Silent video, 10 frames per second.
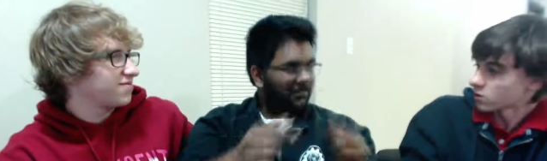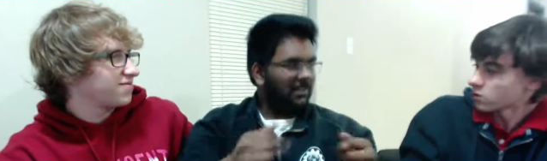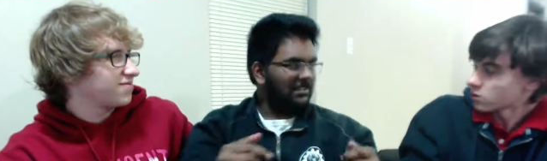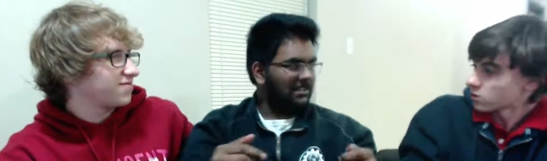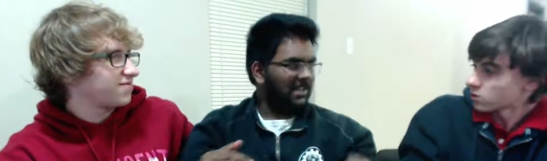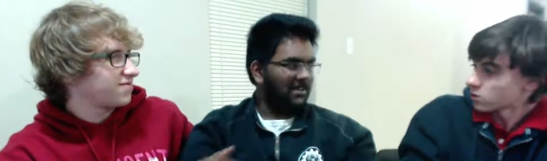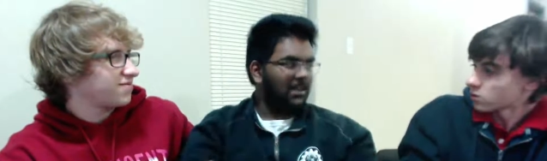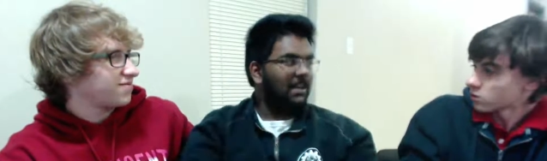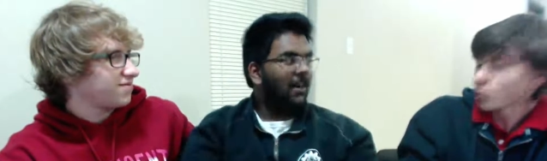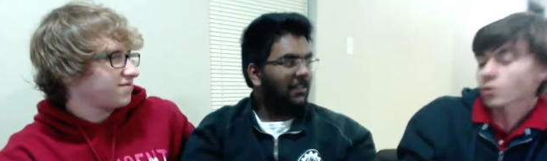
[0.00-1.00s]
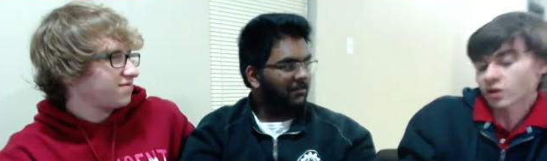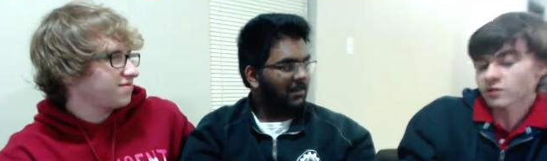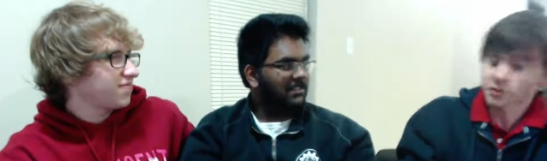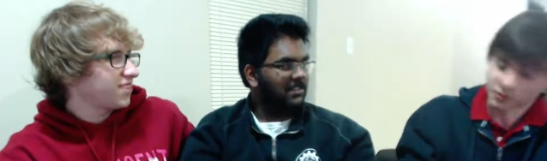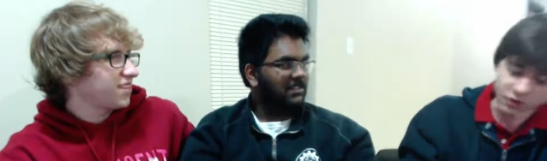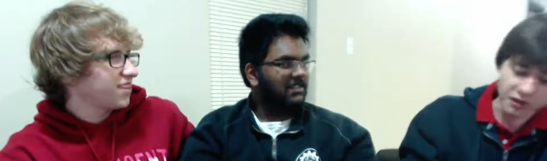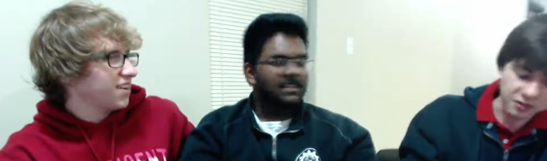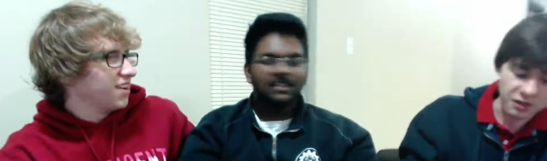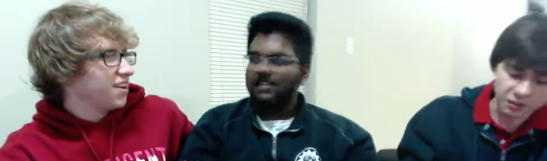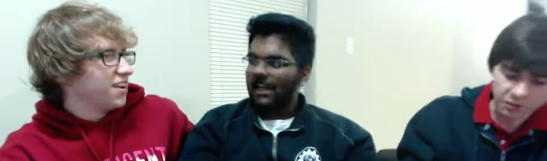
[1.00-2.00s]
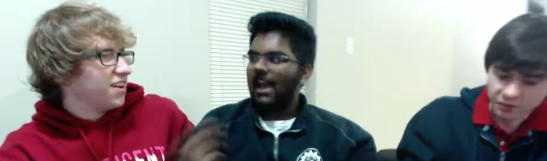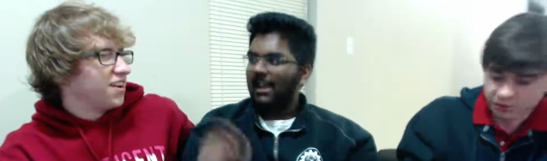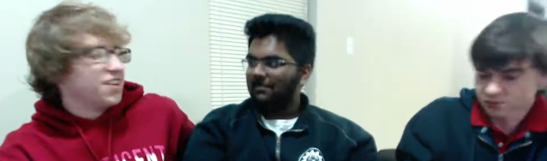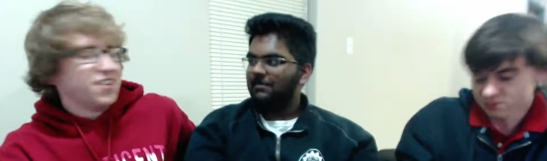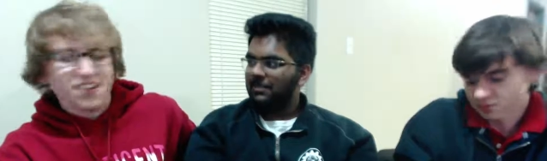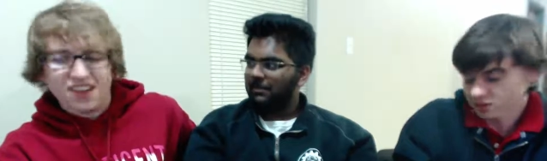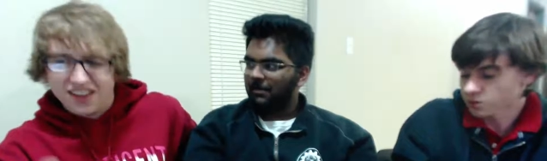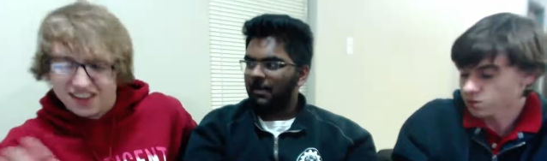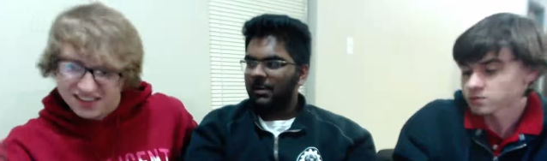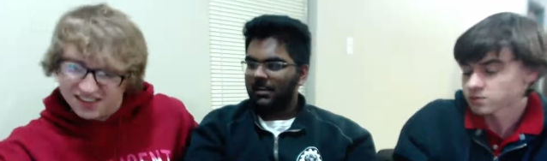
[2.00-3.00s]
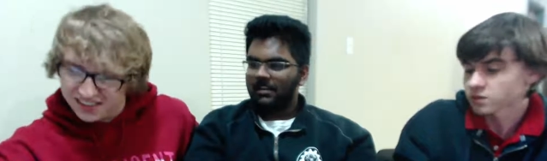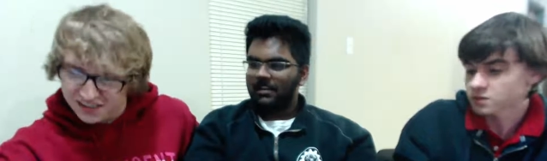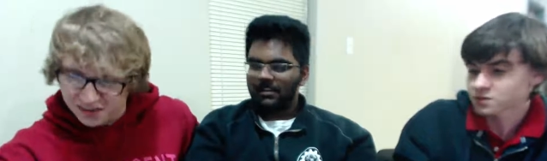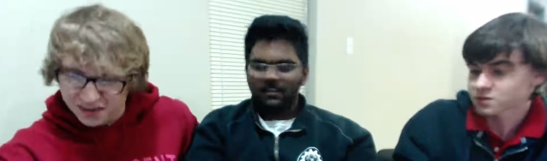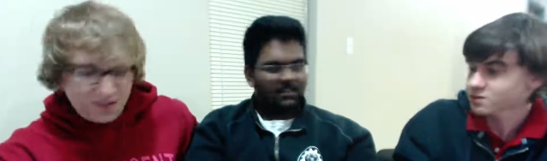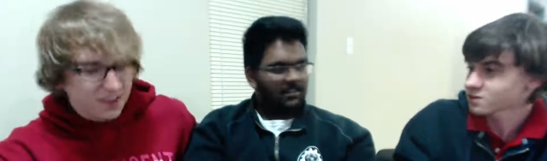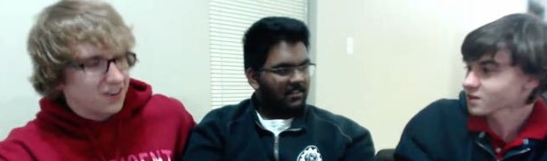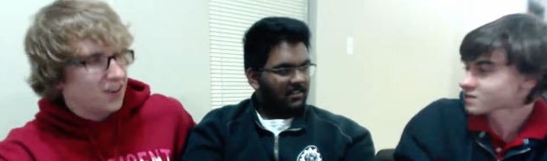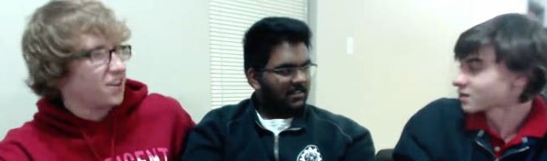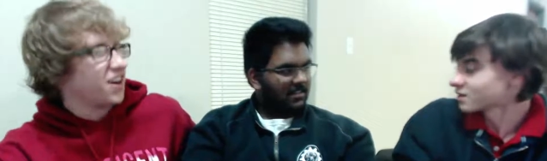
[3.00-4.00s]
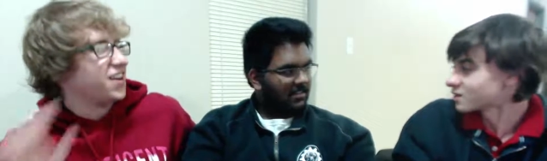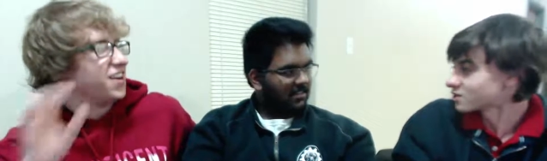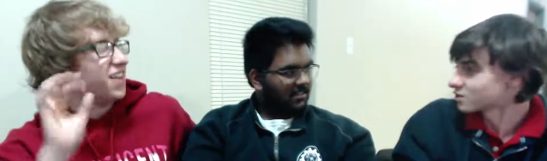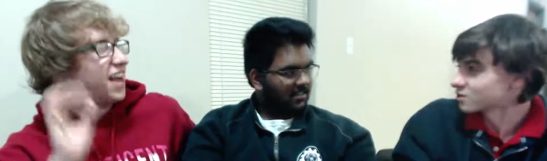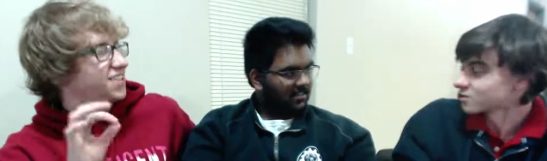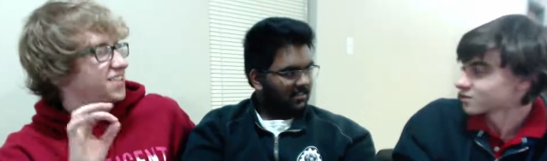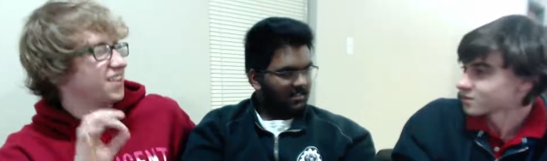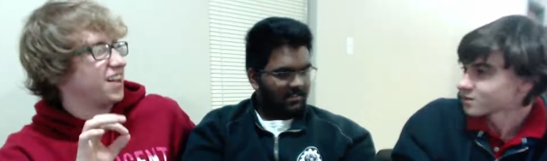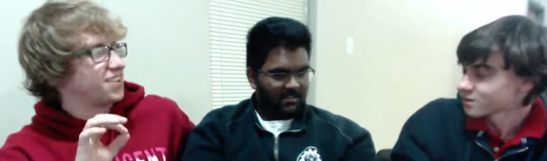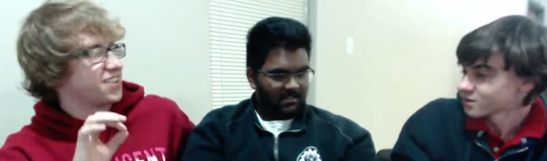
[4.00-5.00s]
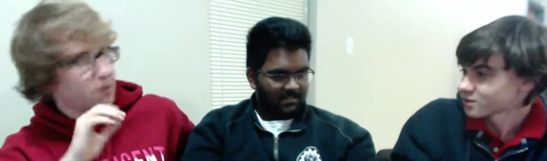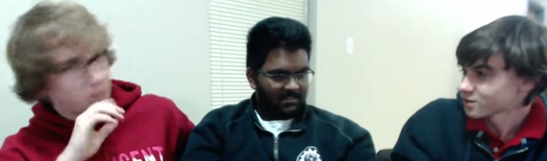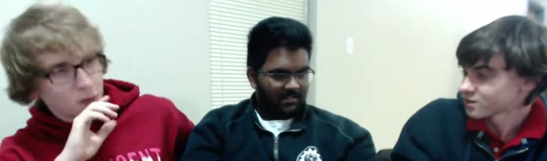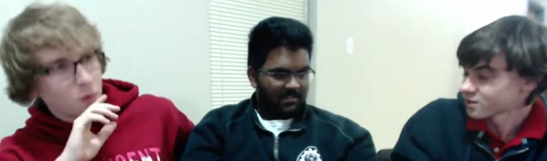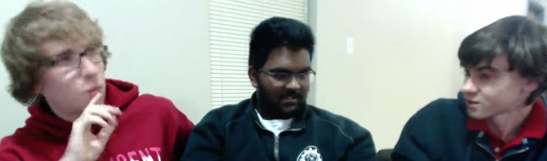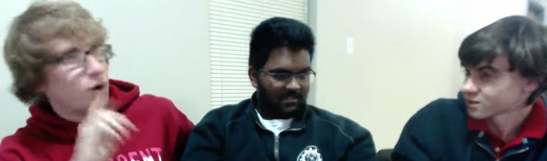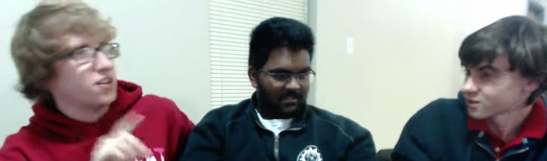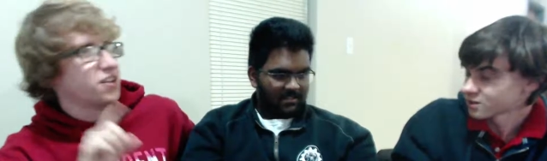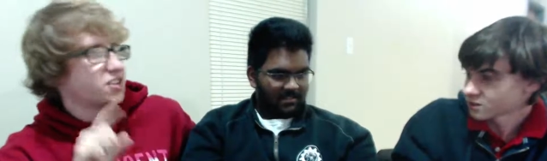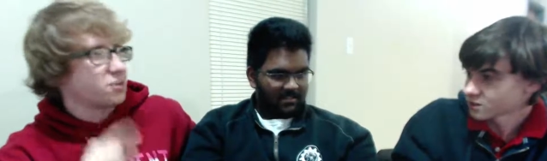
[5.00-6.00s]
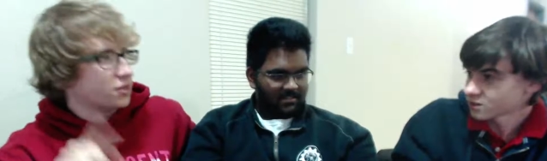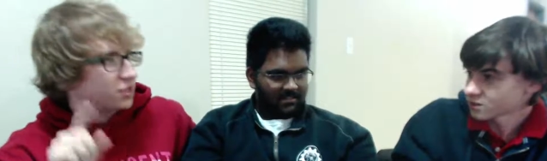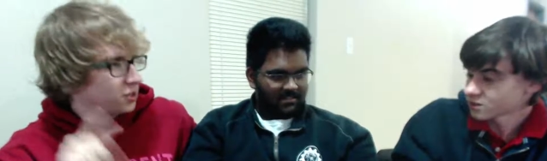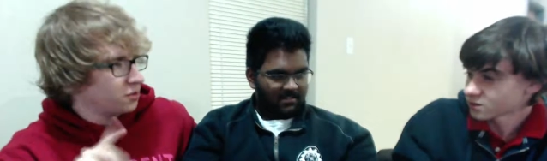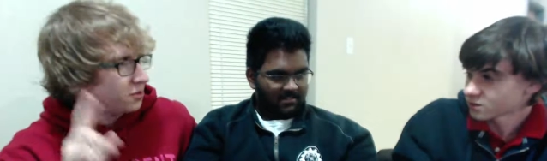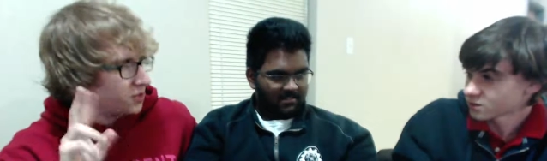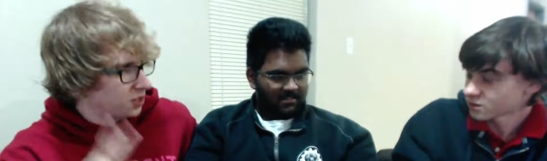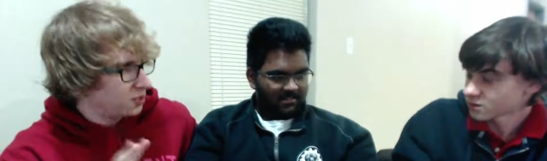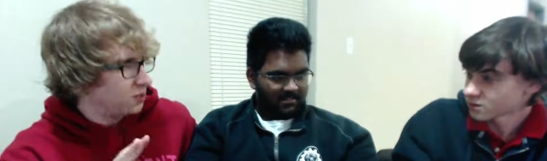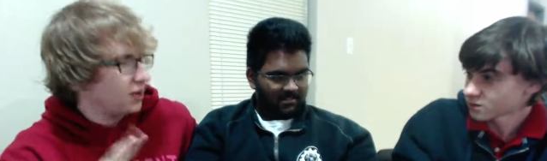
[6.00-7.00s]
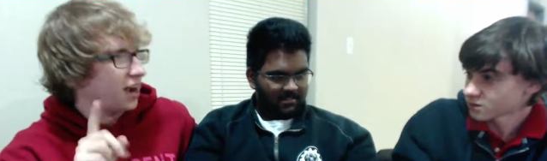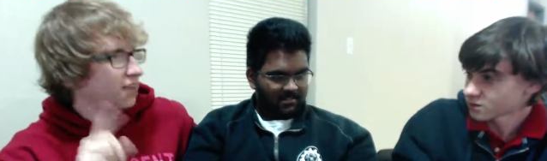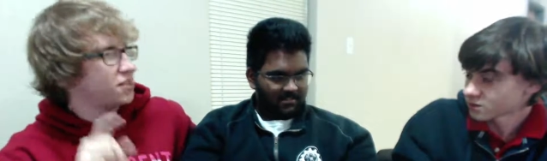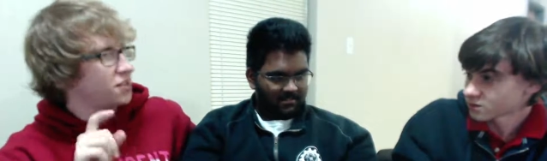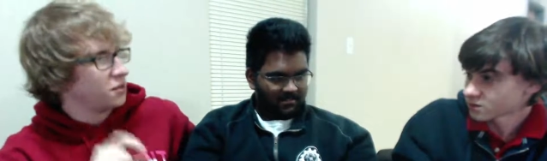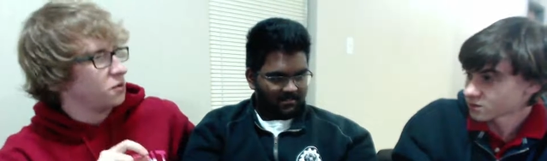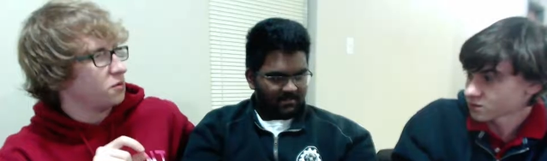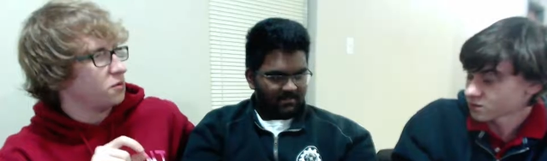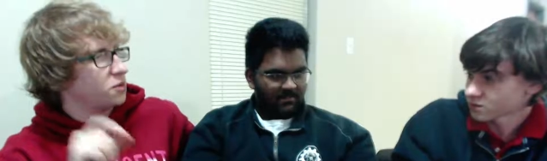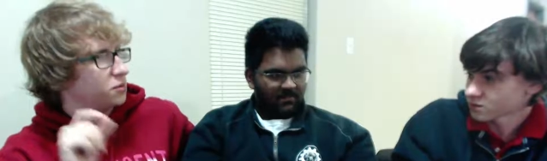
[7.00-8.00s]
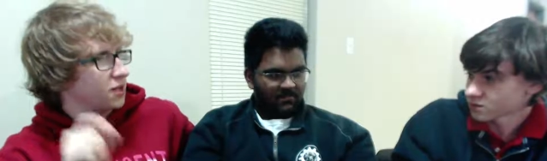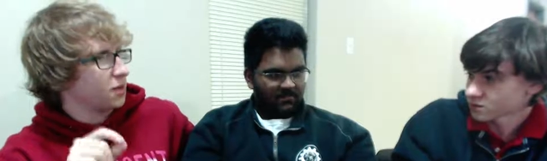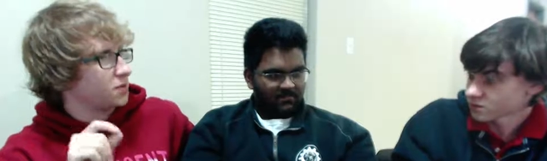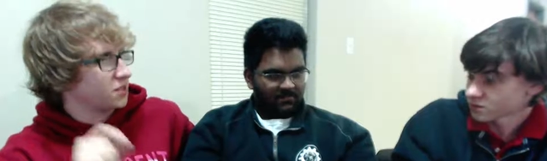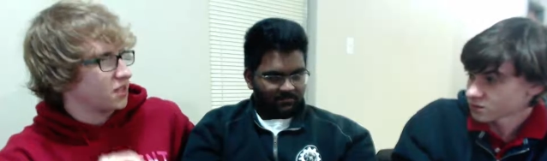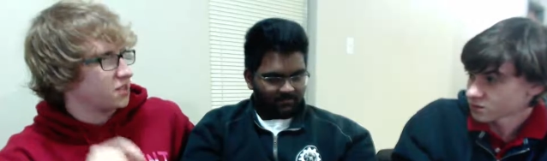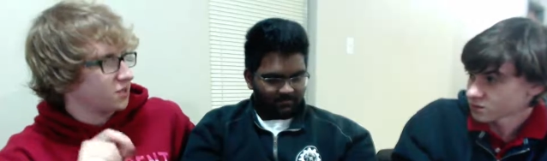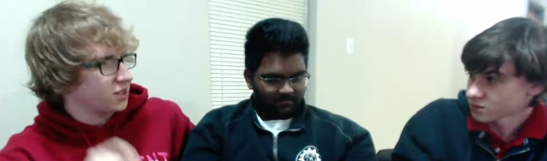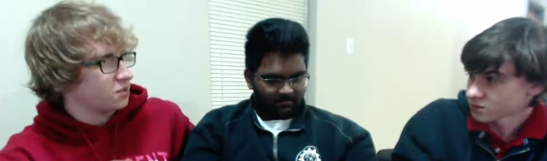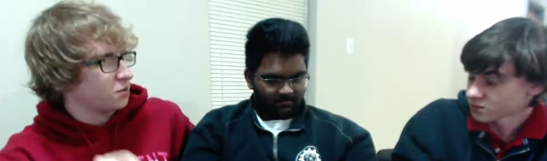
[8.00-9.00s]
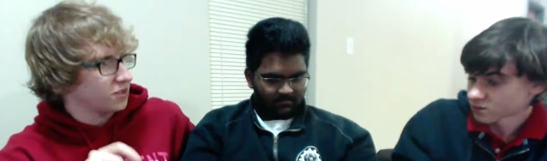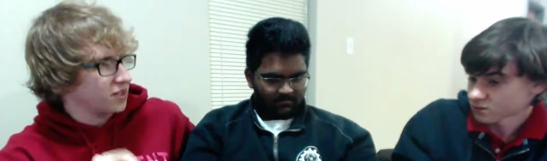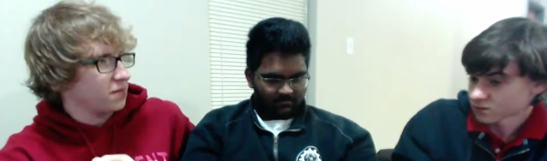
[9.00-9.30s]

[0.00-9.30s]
Speaker 1: You had to be on oh, their friends list friends, yeah, to add them to I mean, party. we're, we're, we're going on here. Last
Speaker 2: thing, last thing. What does Splatoon two have to do to become a successful esports game?